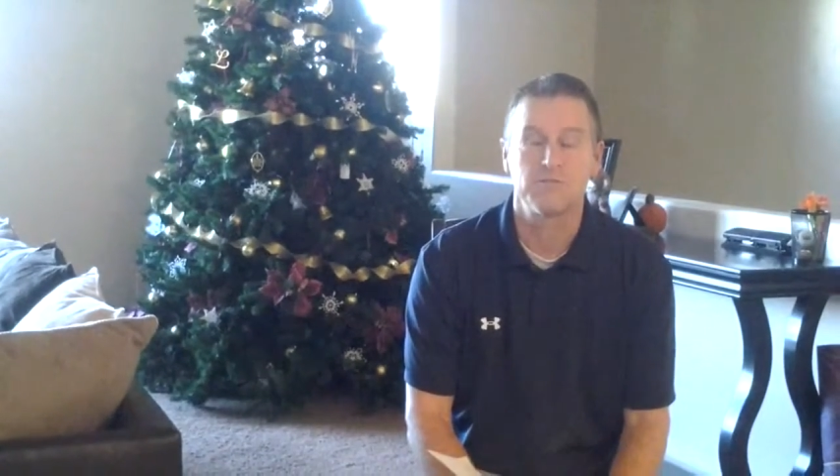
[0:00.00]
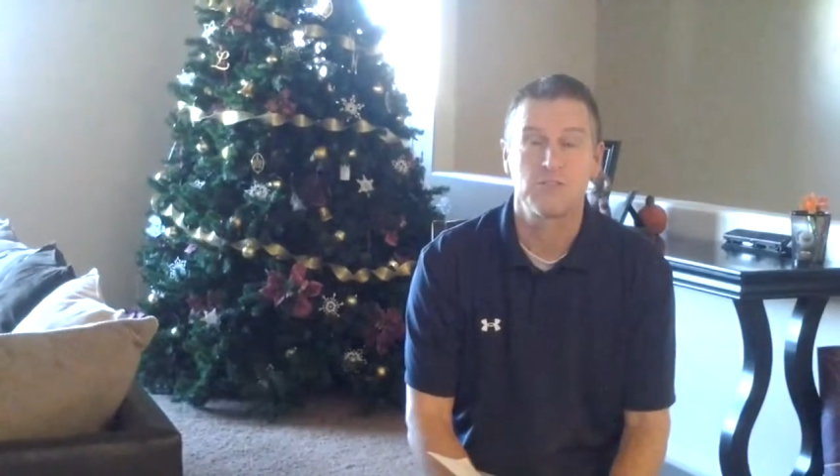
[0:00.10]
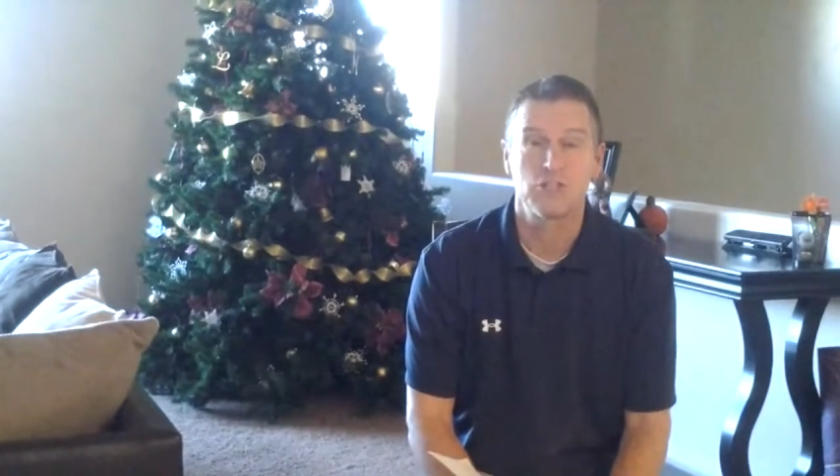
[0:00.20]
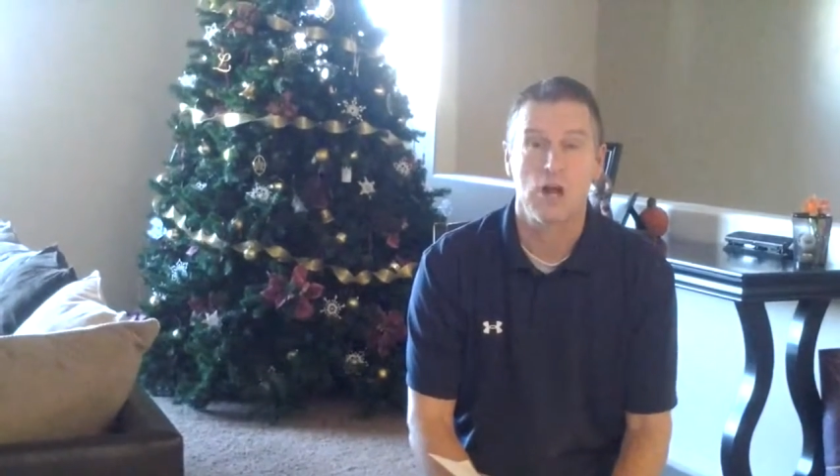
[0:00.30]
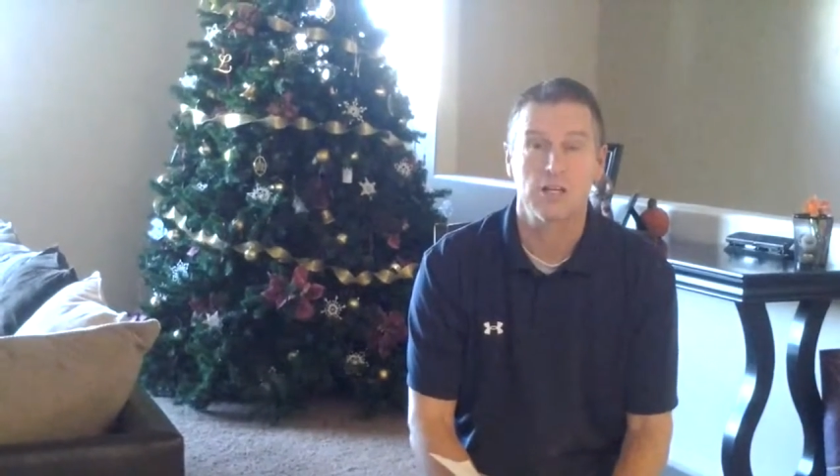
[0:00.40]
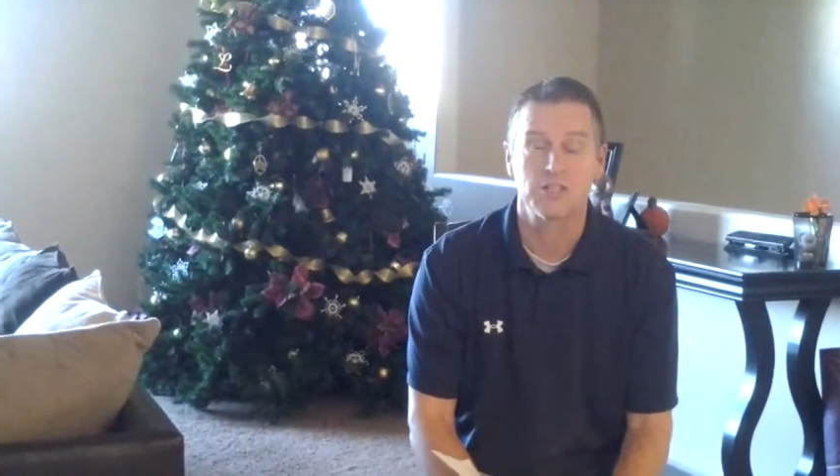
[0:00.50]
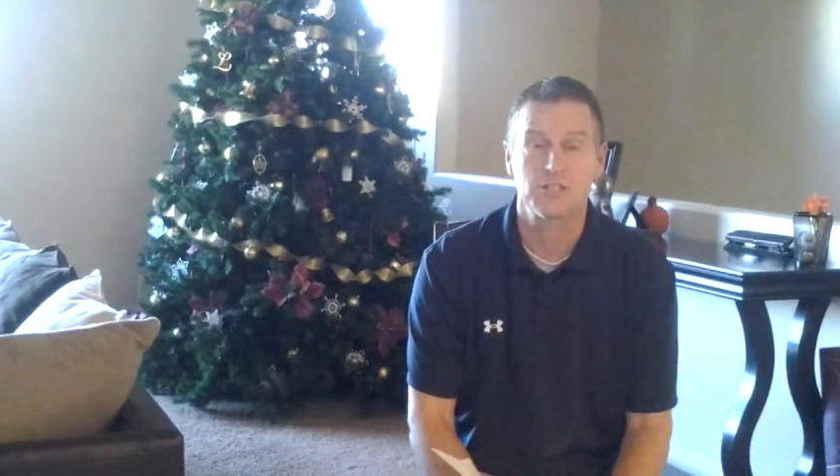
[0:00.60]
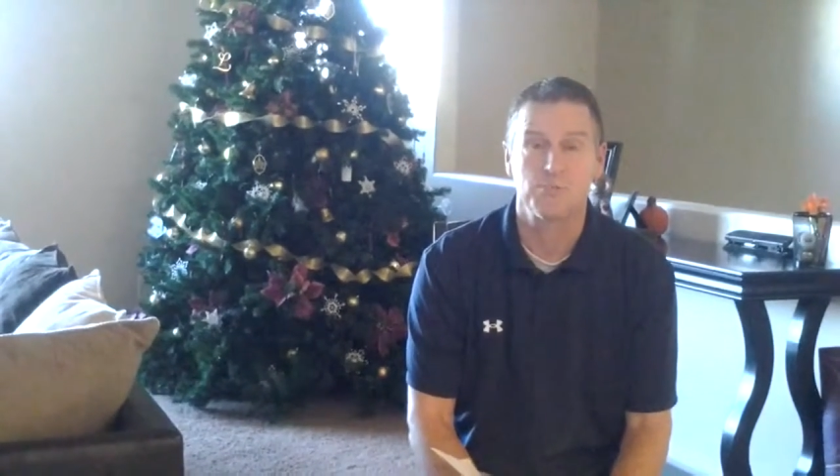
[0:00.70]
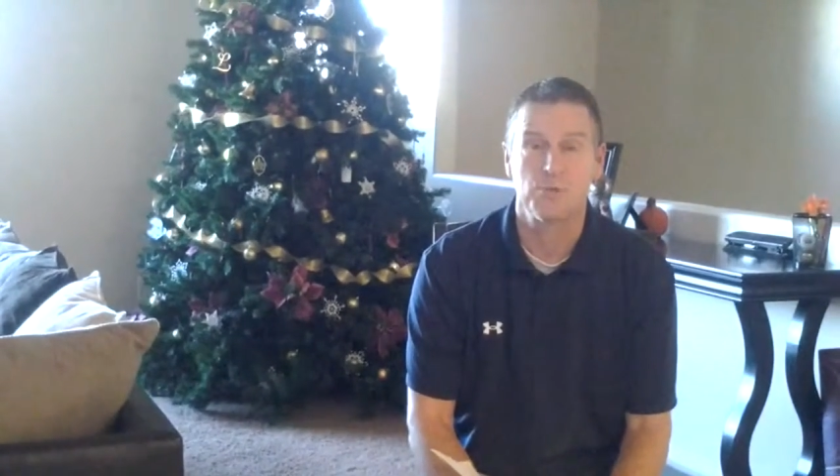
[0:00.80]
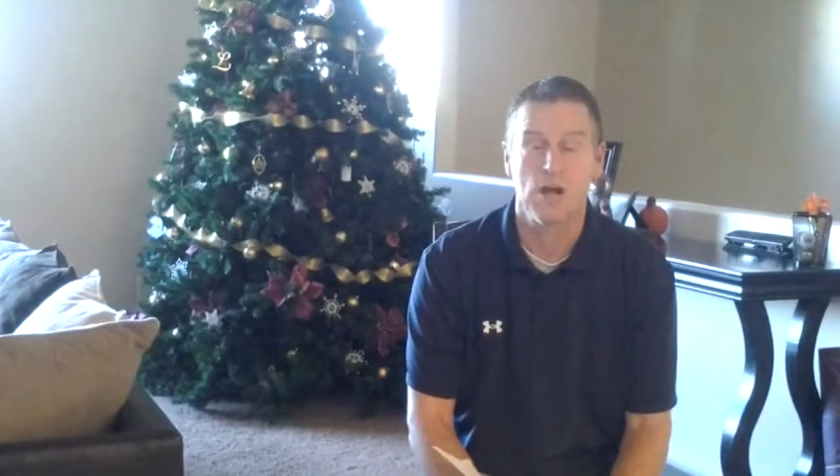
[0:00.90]
shock and
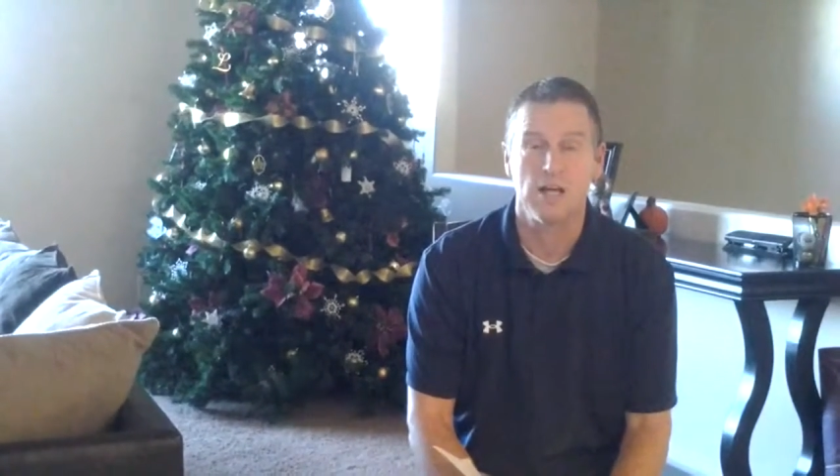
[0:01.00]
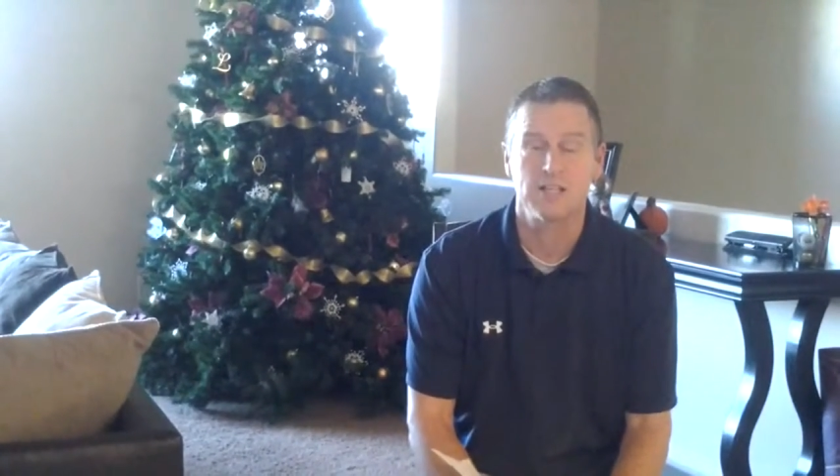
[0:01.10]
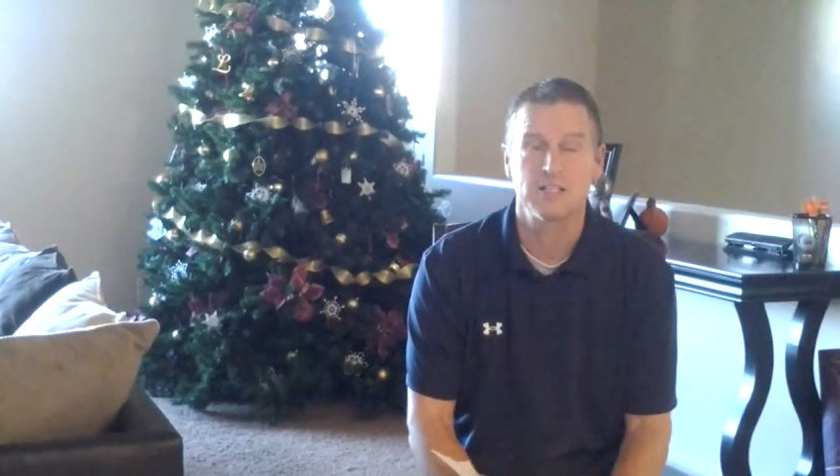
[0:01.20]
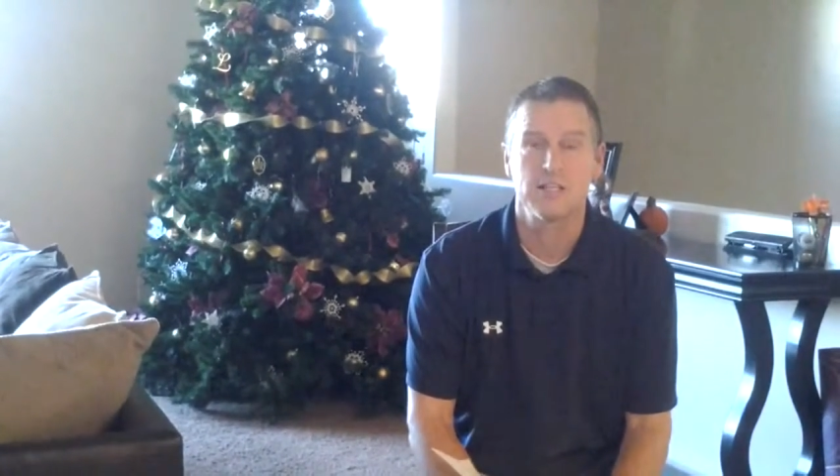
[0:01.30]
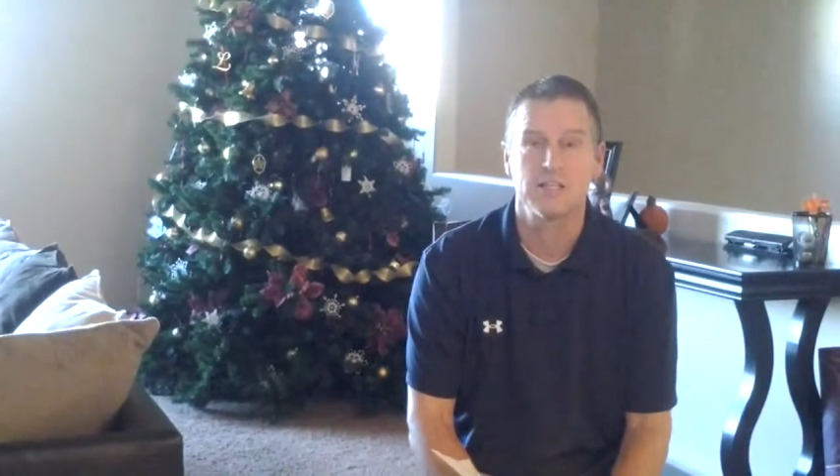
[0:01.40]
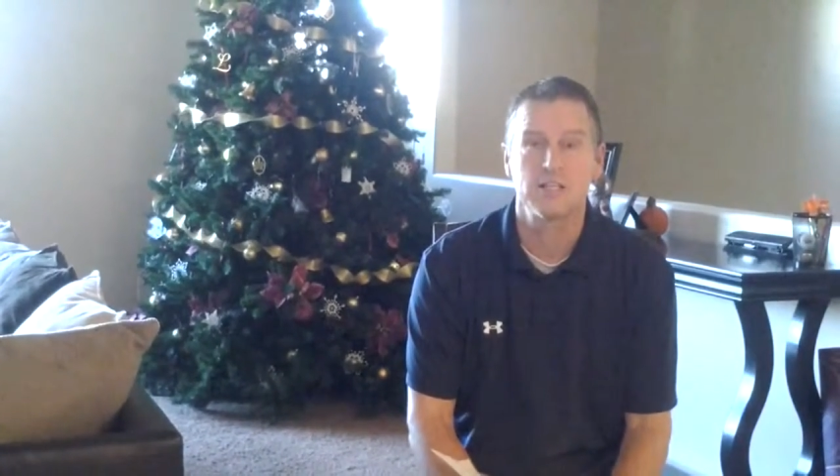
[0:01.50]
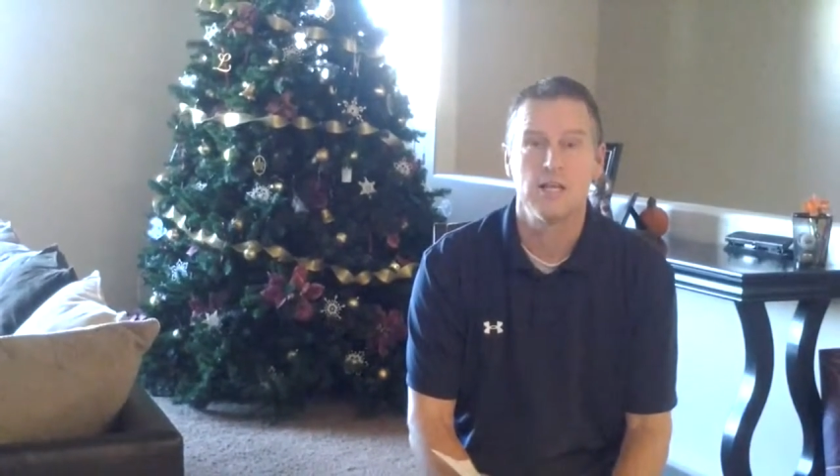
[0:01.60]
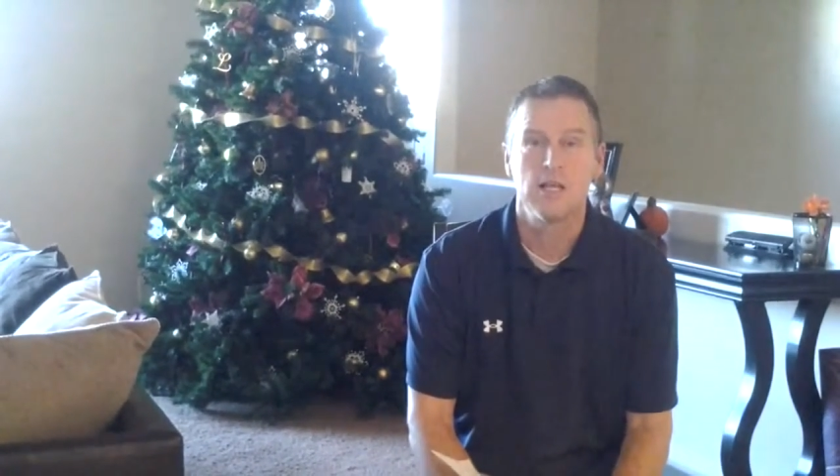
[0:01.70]
surprise, that